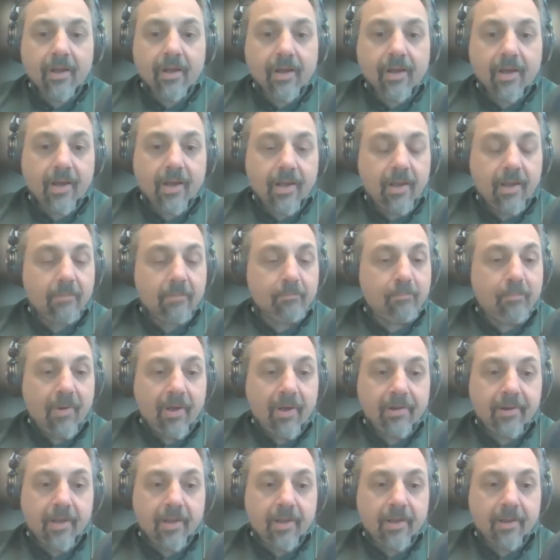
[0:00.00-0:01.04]
Uh,
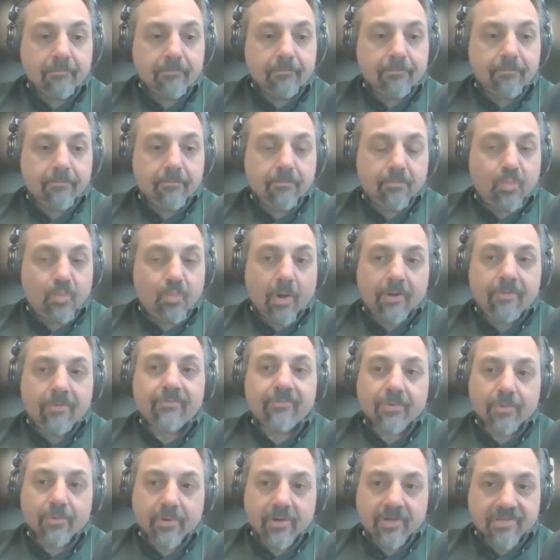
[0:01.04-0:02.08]
but um, one
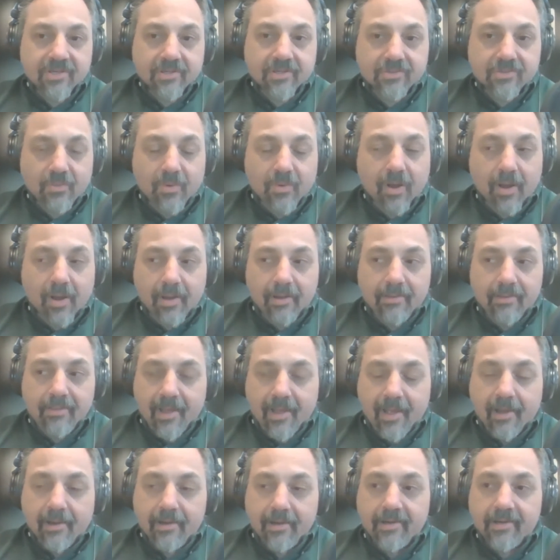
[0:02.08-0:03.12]
of the reasons why
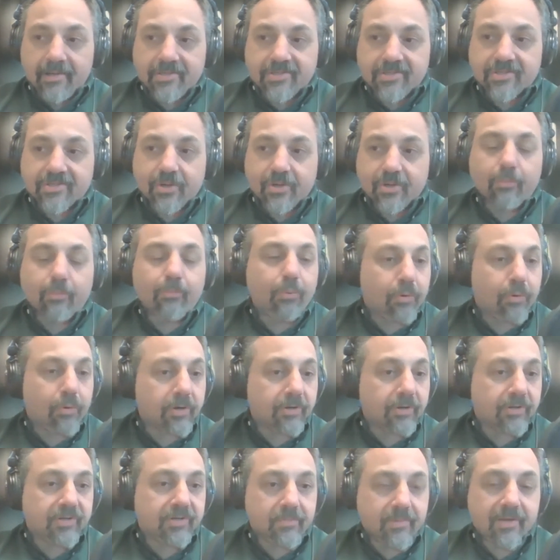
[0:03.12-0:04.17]
that is so
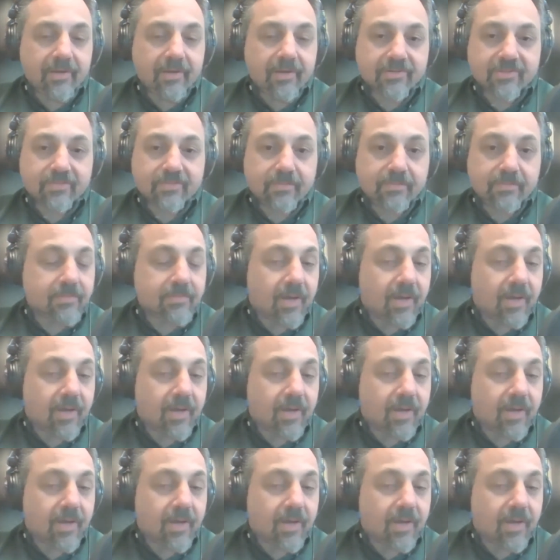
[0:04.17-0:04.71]
important to me is